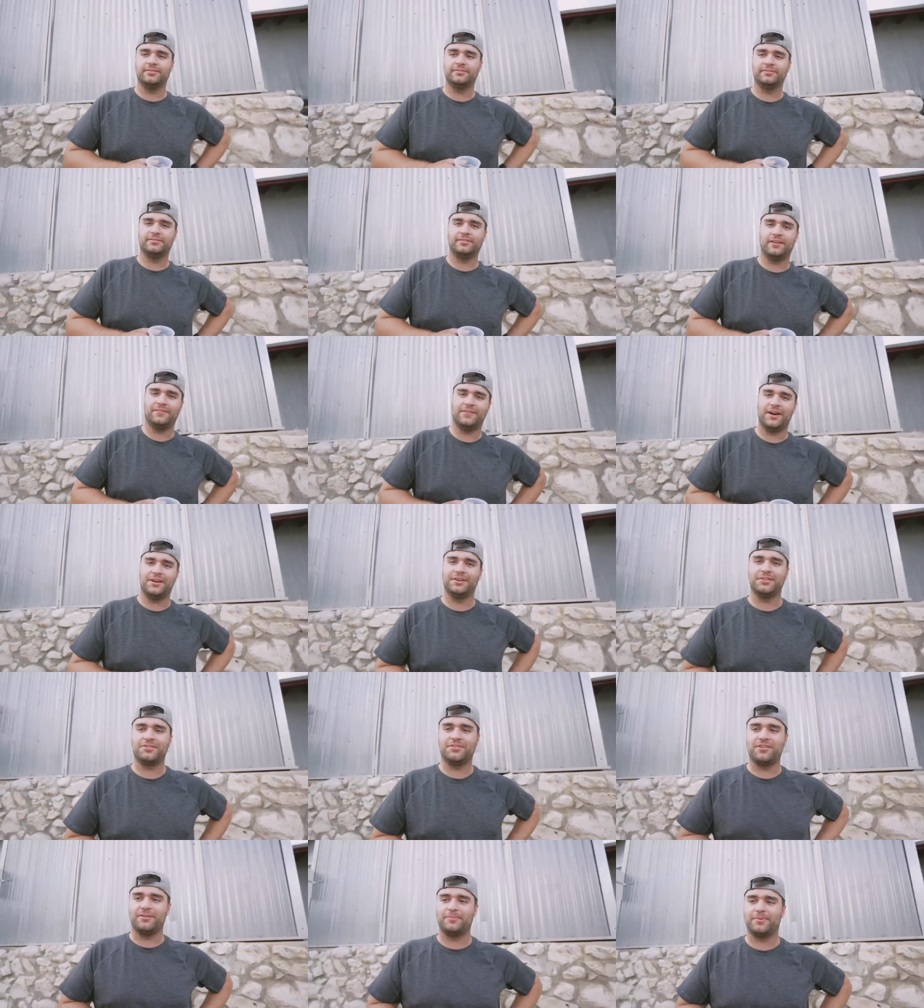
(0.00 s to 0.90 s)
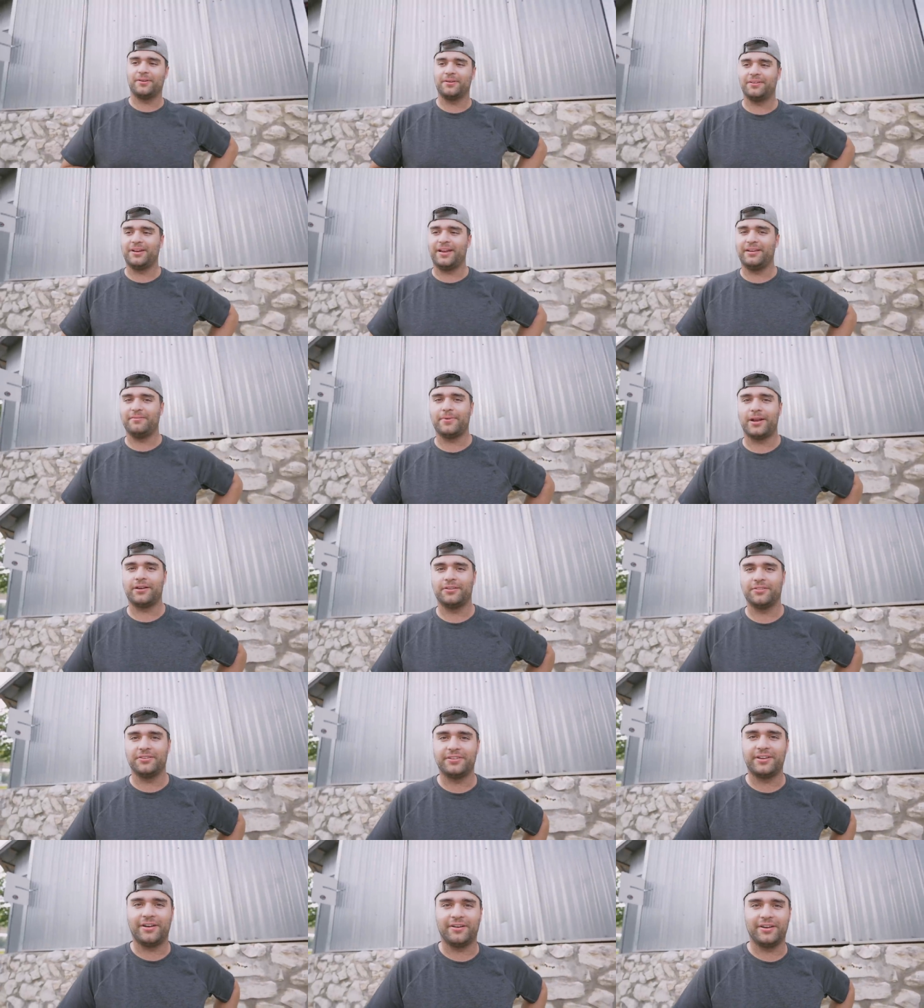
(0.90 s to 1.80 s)
I found it cheaper and better
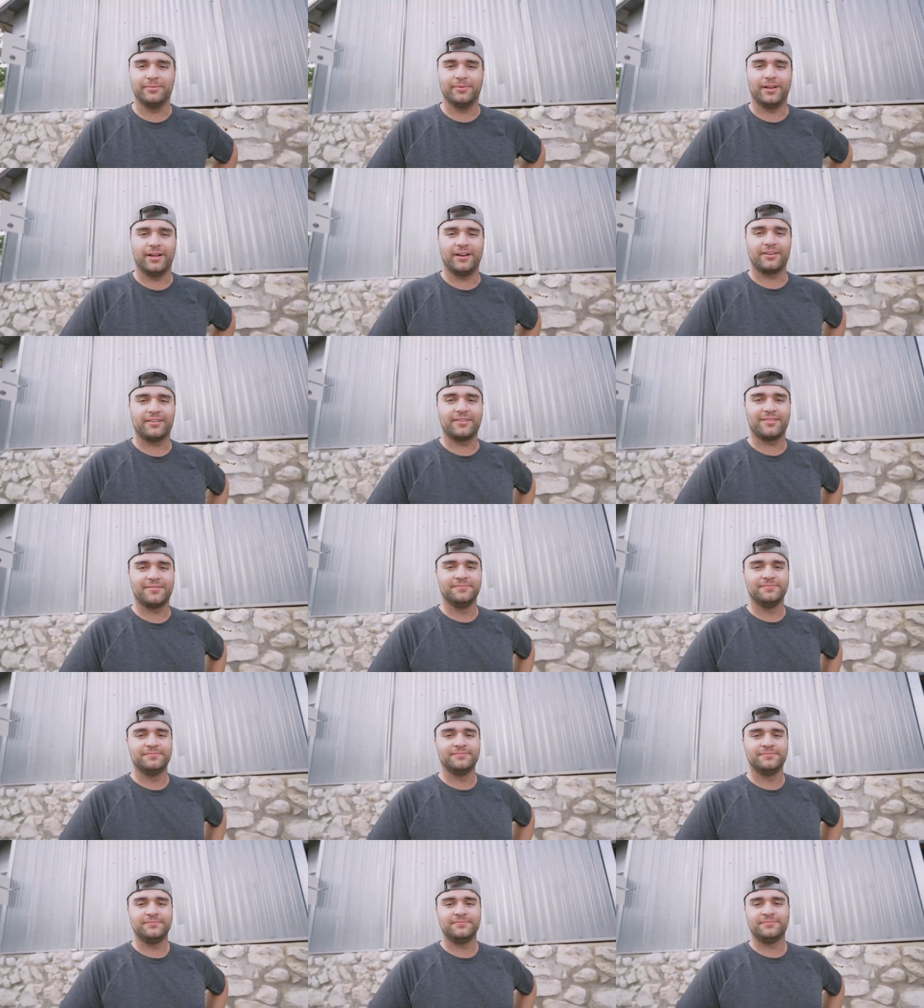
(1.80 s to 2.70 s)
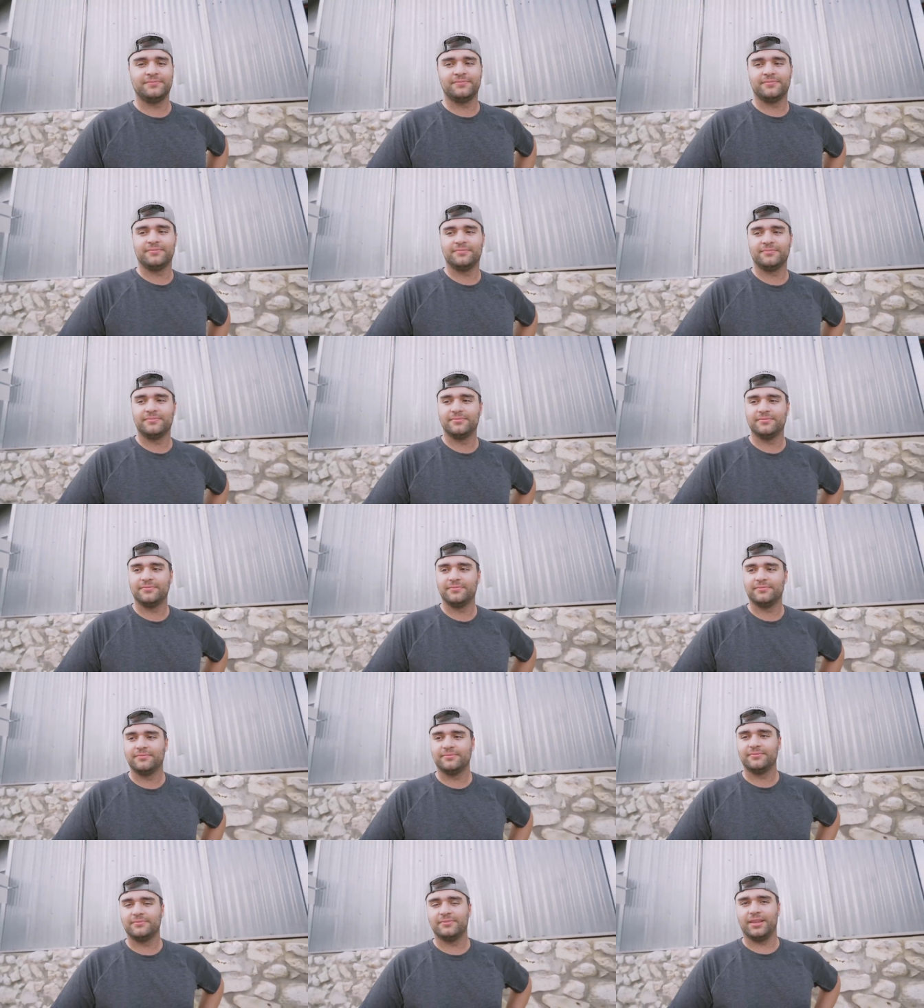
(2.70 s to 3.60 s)
than Terry Black's. The brisket was really
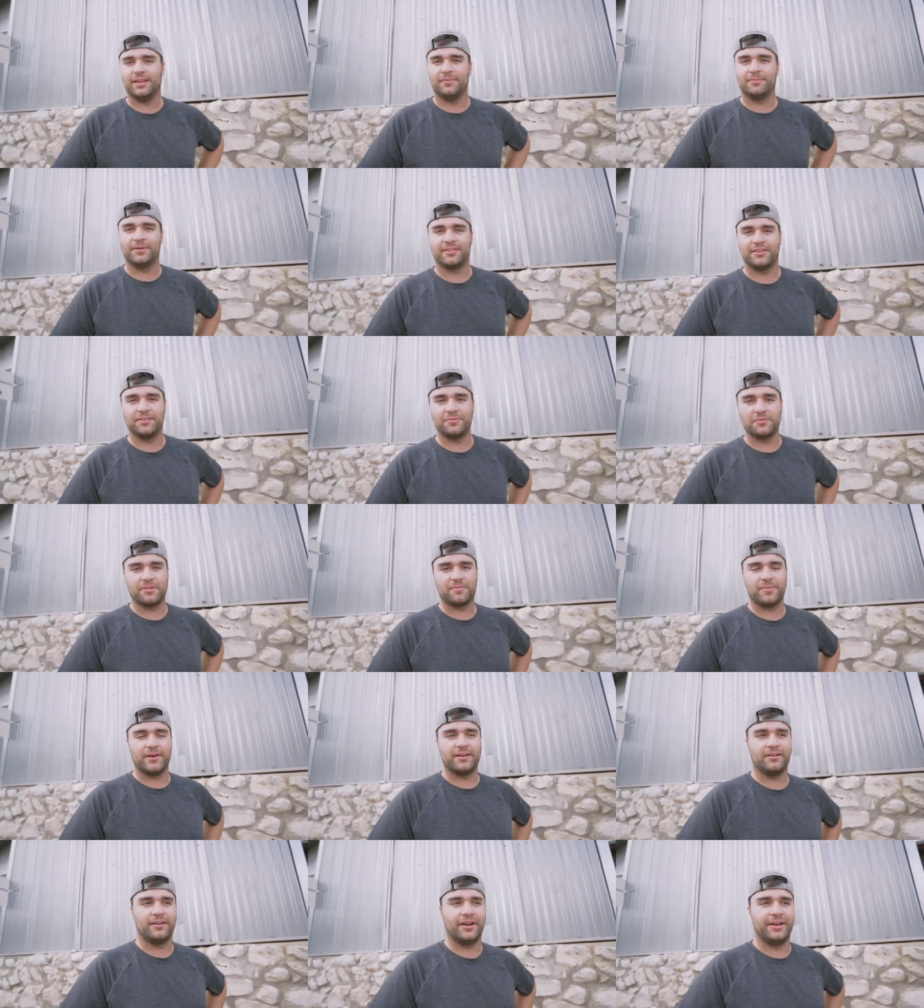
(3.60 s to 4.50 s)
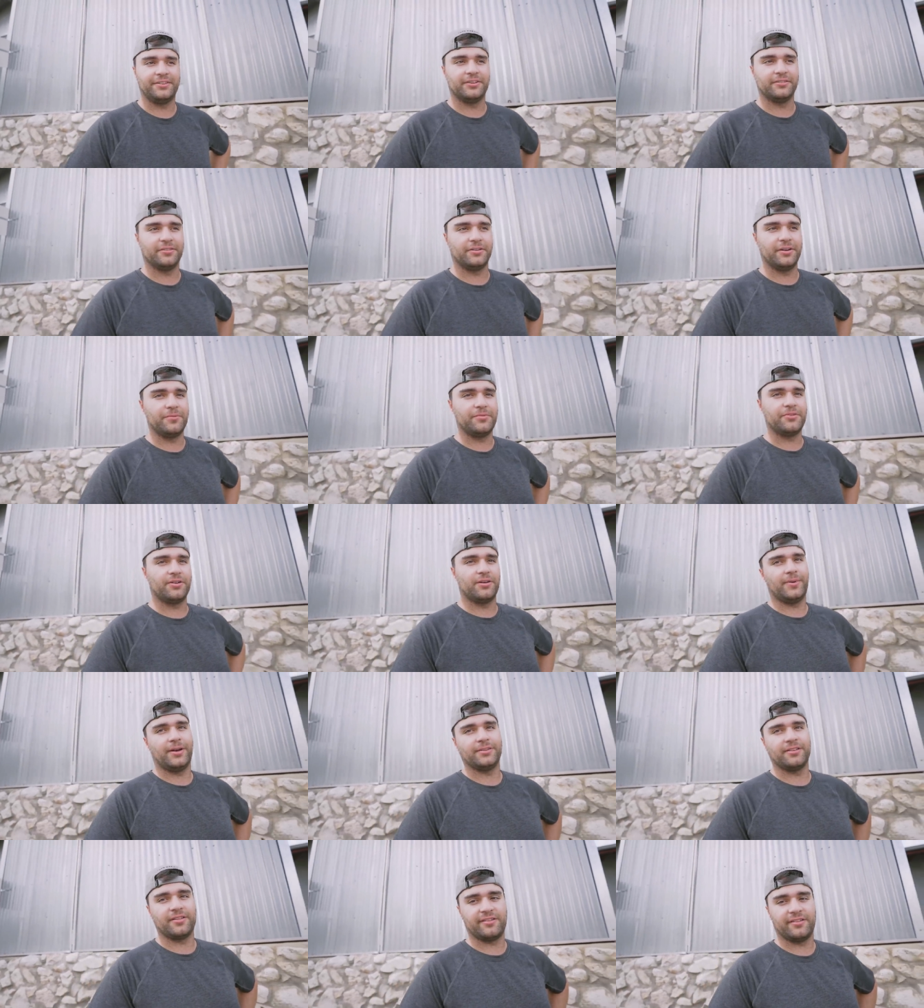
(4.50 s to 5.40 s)
good. The brisket was better and the ribs are
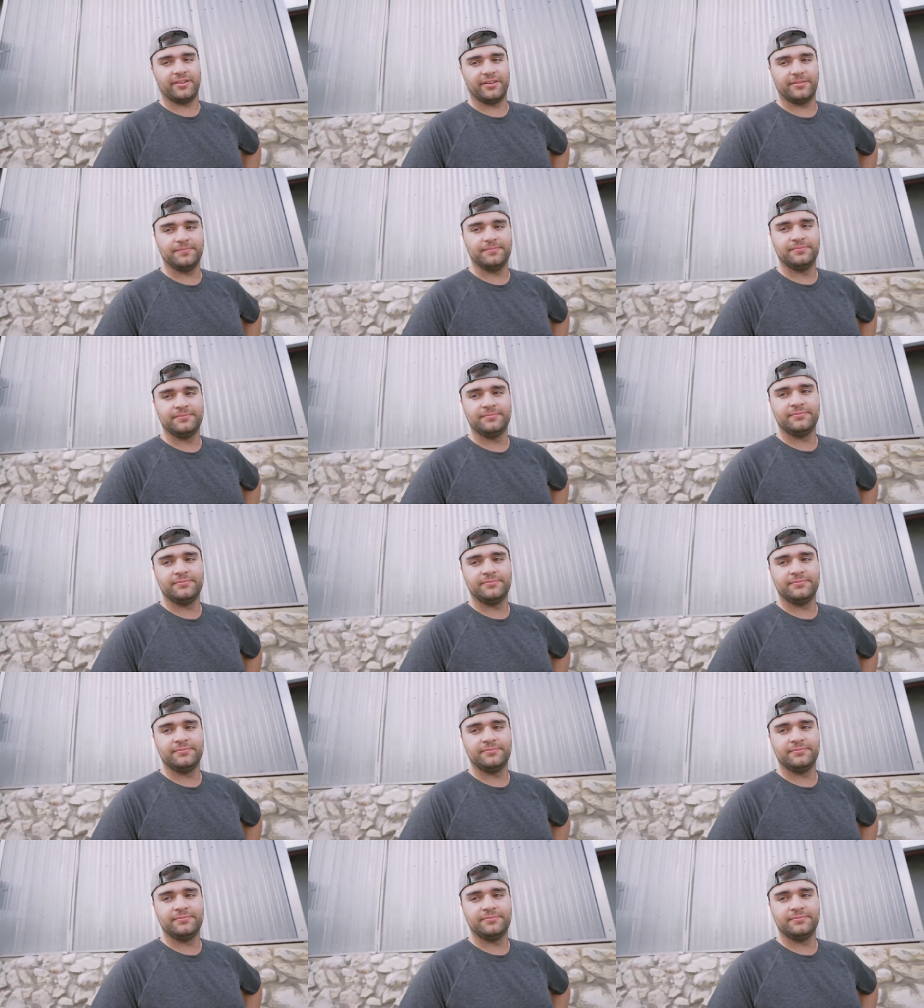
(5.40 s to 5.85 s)
about the same.